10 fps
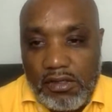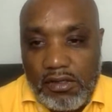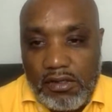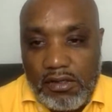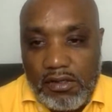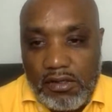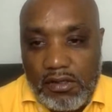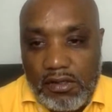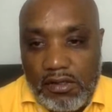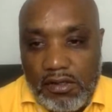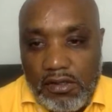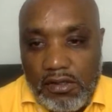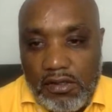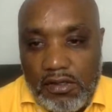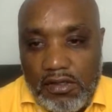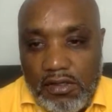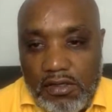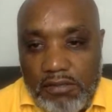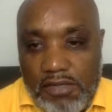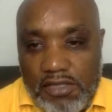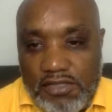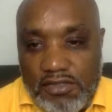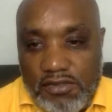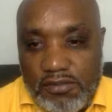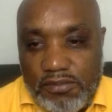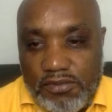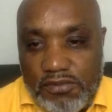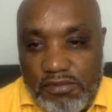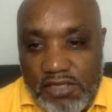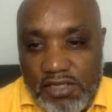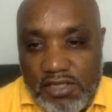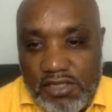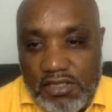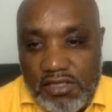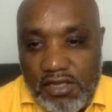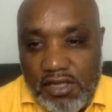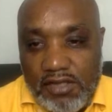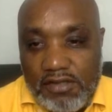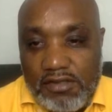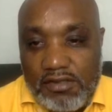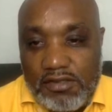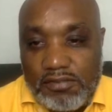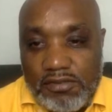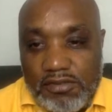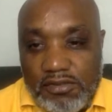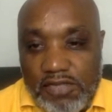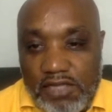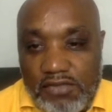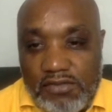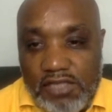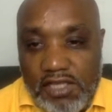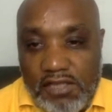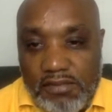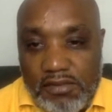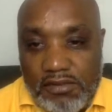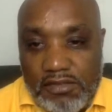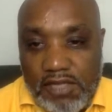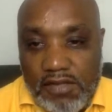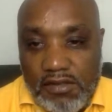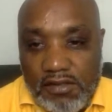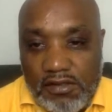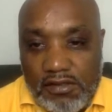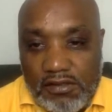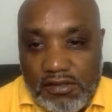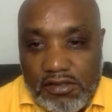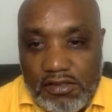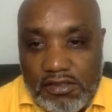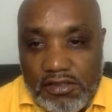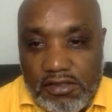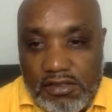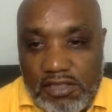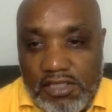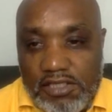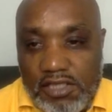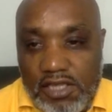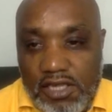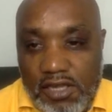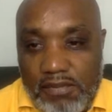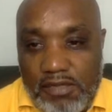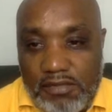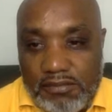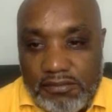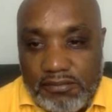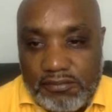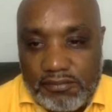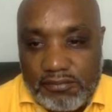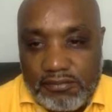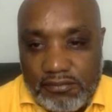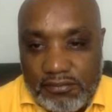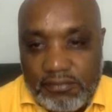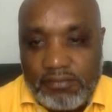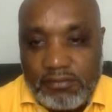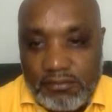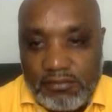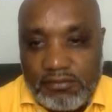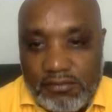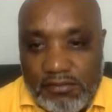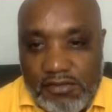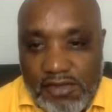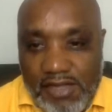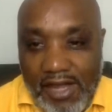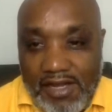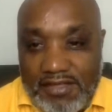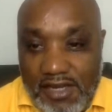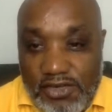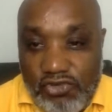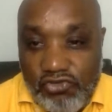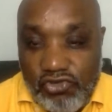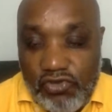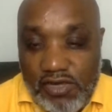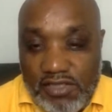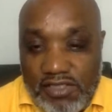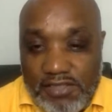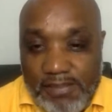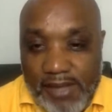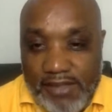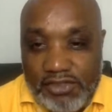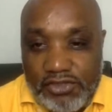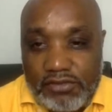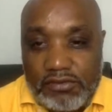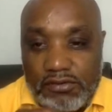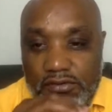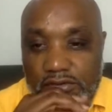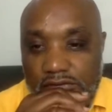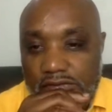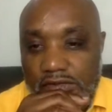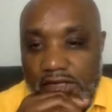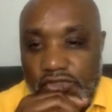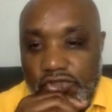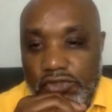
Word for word: do. The milk soap should be, I don't know how to pronounce that. Trudy, can you pronounce that? Leche de cabra. Mm. Dallas, are you fluent in Spanish too? Like